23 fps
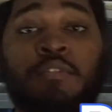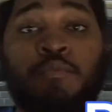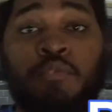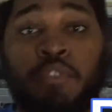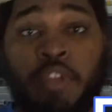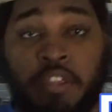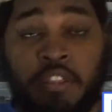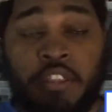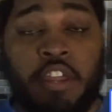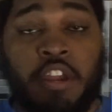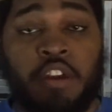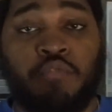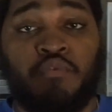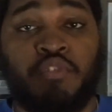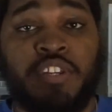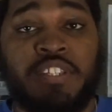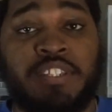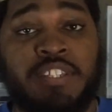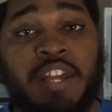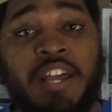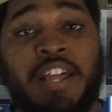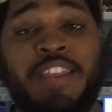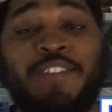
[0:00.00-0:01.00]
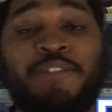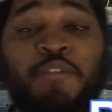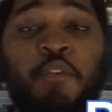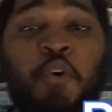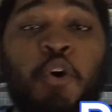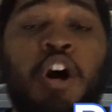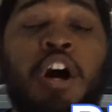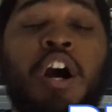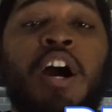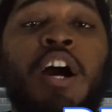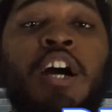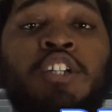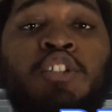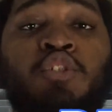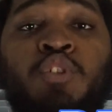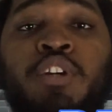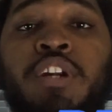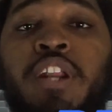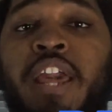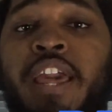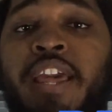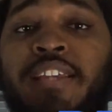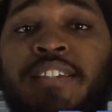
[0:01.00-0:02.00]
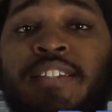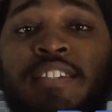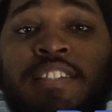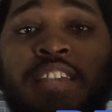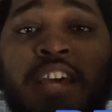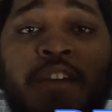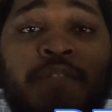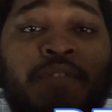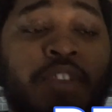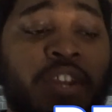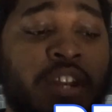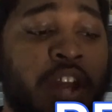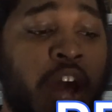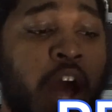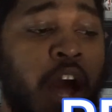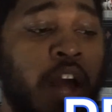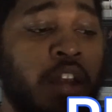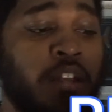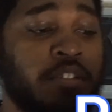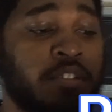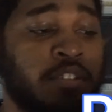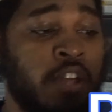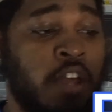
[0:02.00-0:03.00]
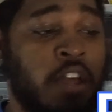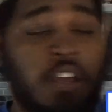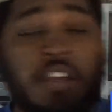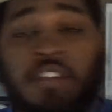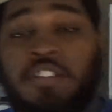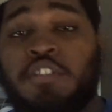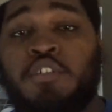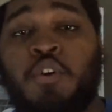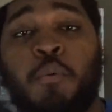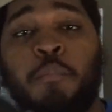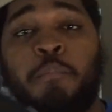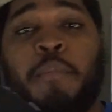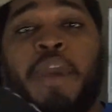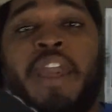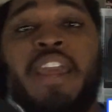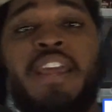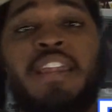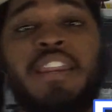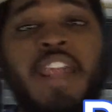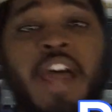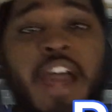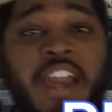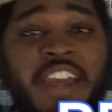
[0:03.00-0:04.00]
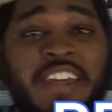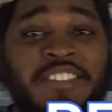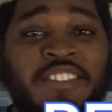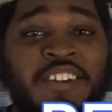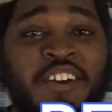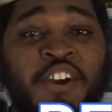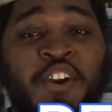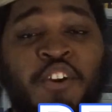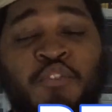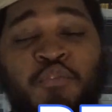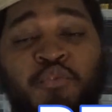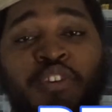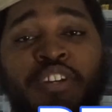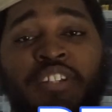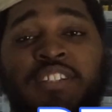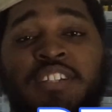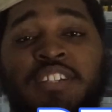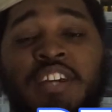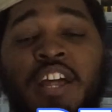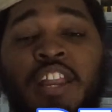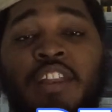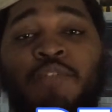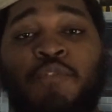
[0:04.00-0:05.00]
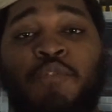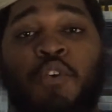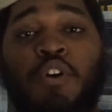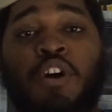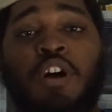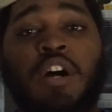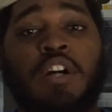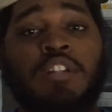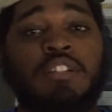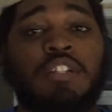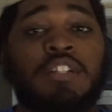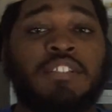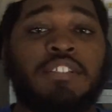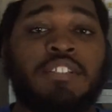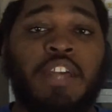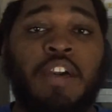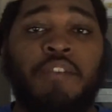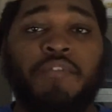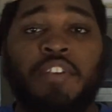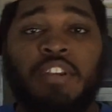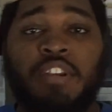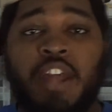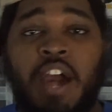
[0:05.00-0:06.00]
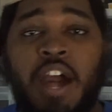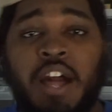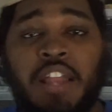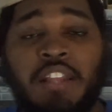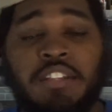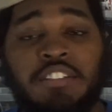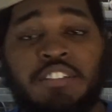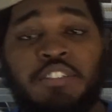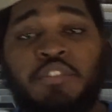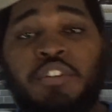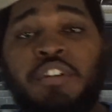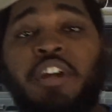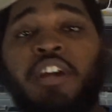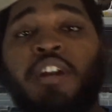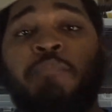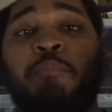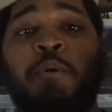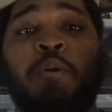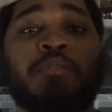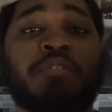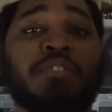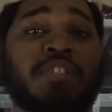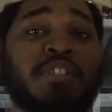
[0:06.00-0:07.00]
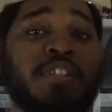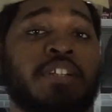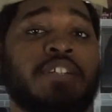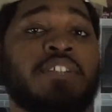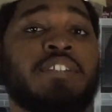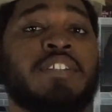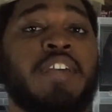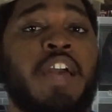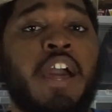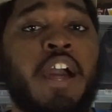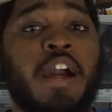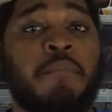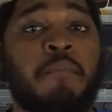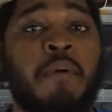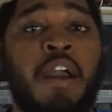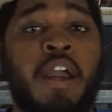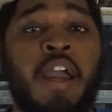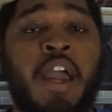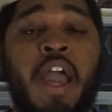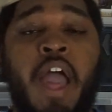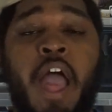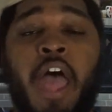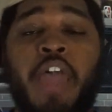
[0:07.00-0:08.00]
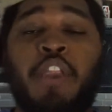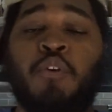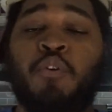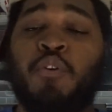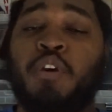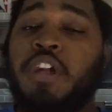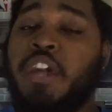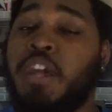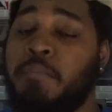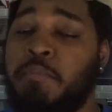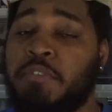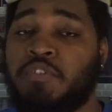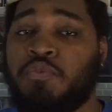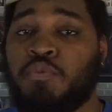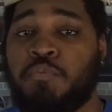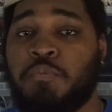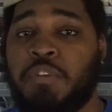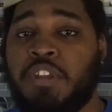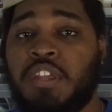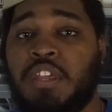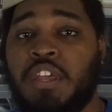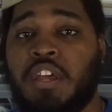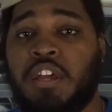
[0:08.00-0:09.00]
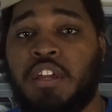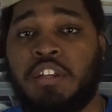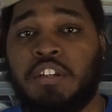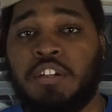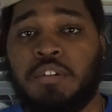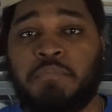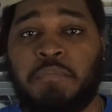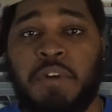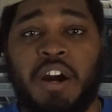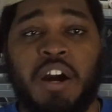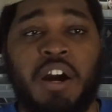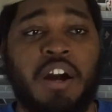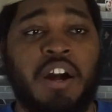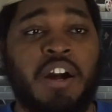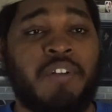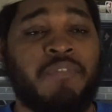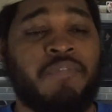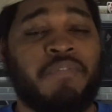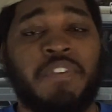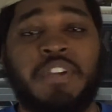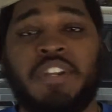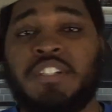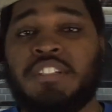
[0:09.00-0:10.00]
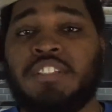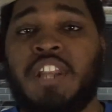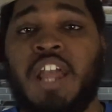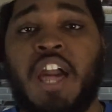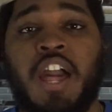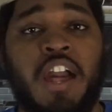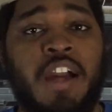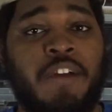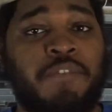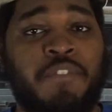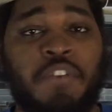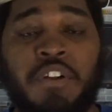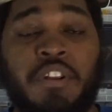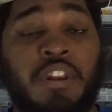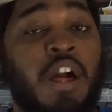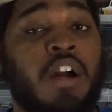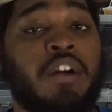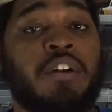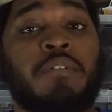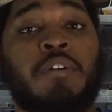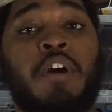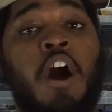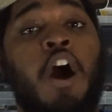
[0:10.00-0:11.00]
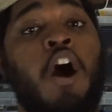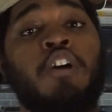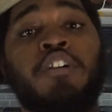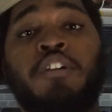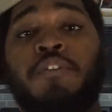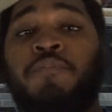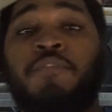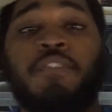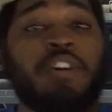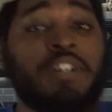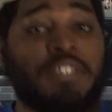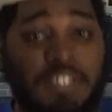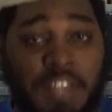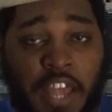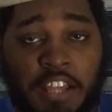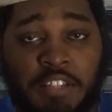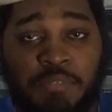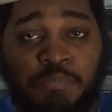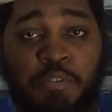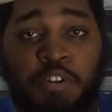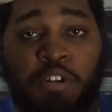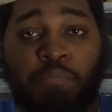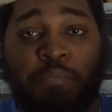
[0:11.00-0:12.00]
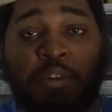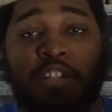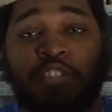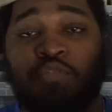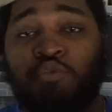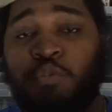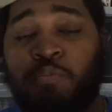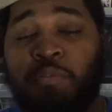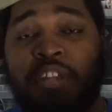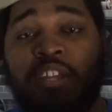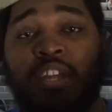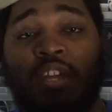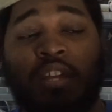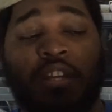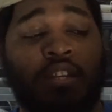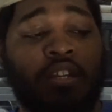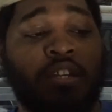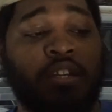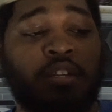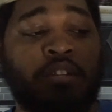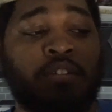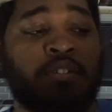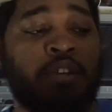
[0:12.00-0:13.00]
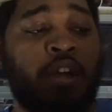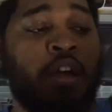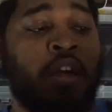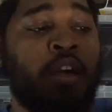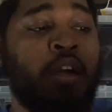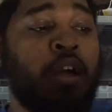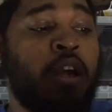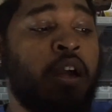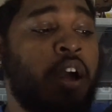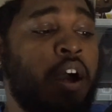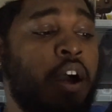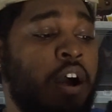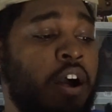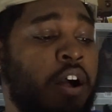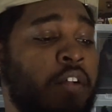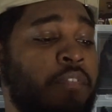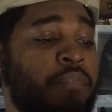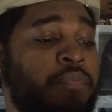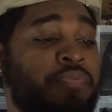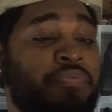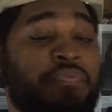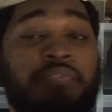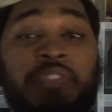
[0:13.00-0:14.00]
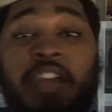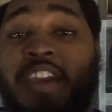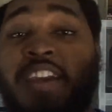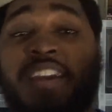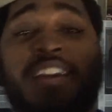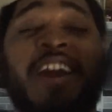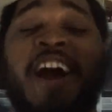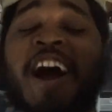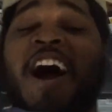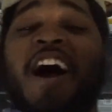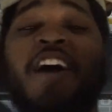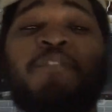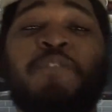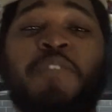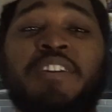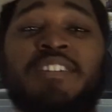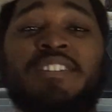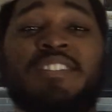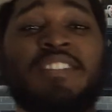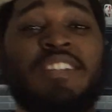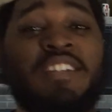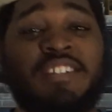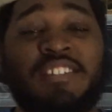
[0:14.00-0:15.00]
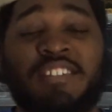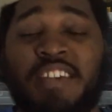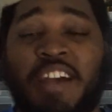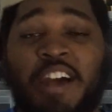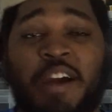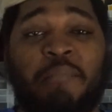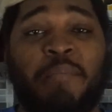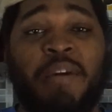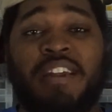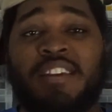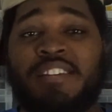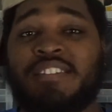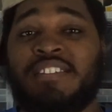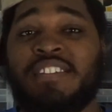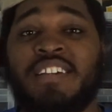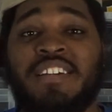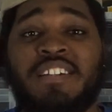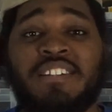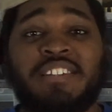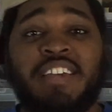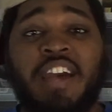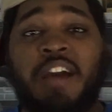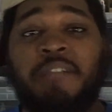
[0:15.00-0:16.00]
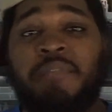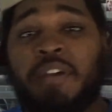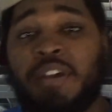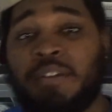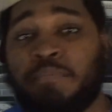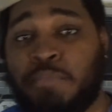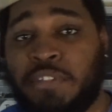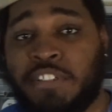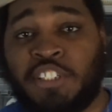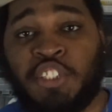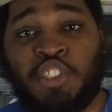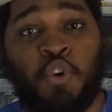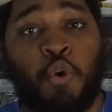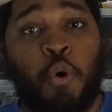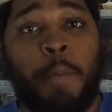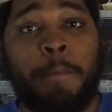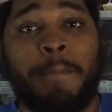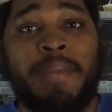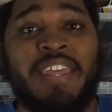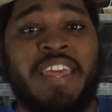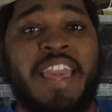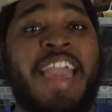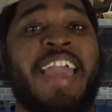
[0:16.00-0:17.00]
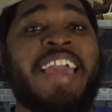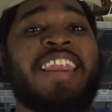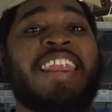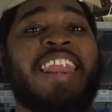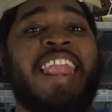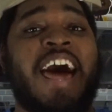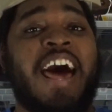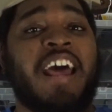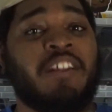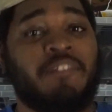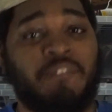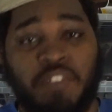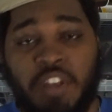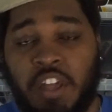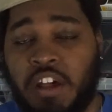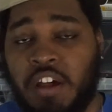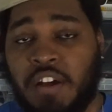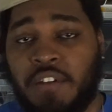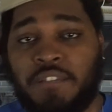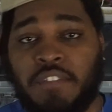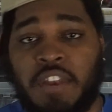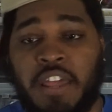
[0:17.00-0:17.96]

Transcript: and they're retailing for $170. So May 9th, retailing for $170. You can get them on Sneakers app. I know Hibbs will be getting them. Uh, Finish Line, Foot Locker, all your foot sites pretty much will be getting these. Uh, thank God for the Sneakers app, man. The Sneakers app has been showing me a lot of love